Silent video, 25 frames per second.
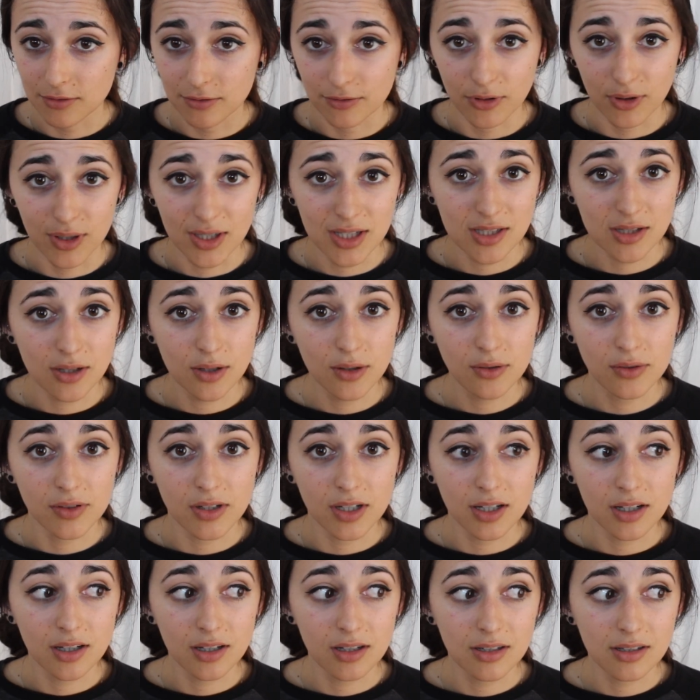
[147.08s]
voice
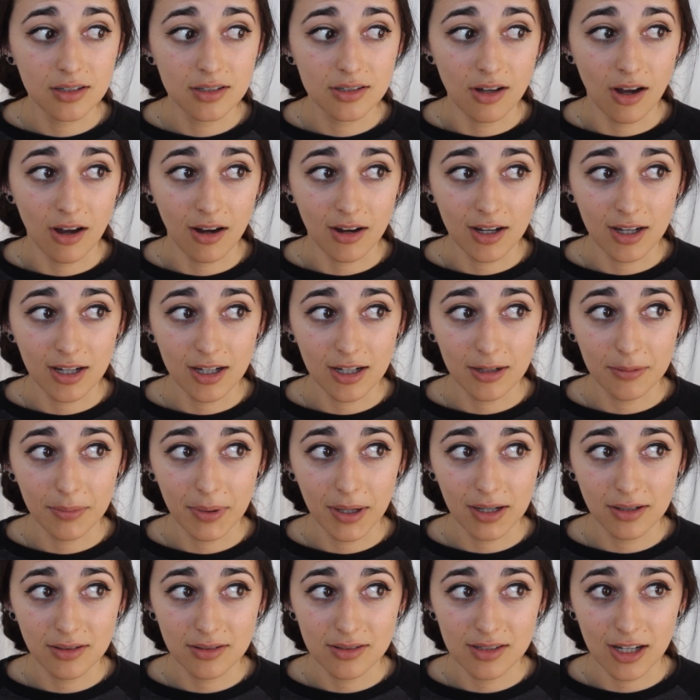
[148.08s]
over talking
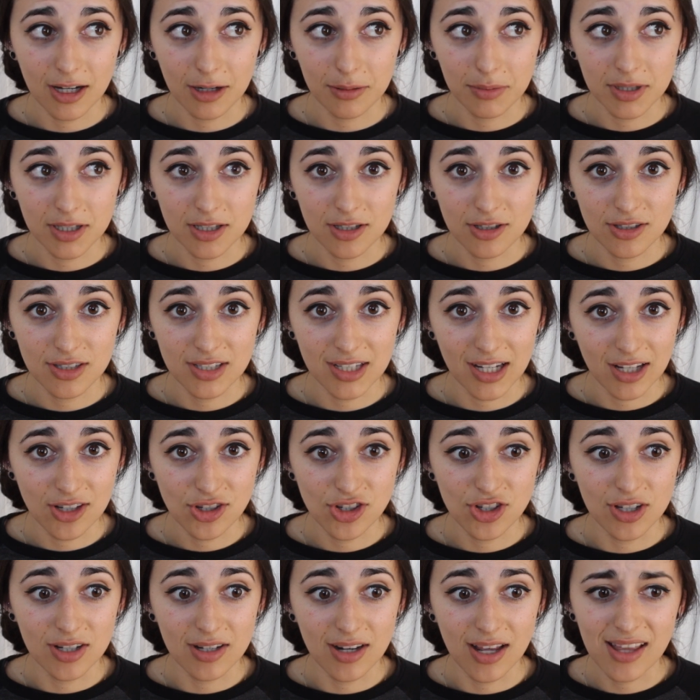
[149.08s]
about time under
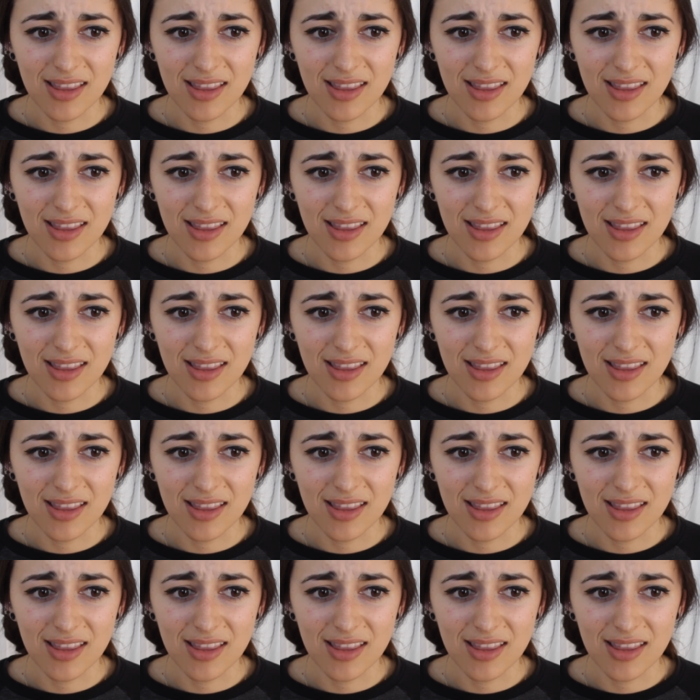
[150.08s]
tension.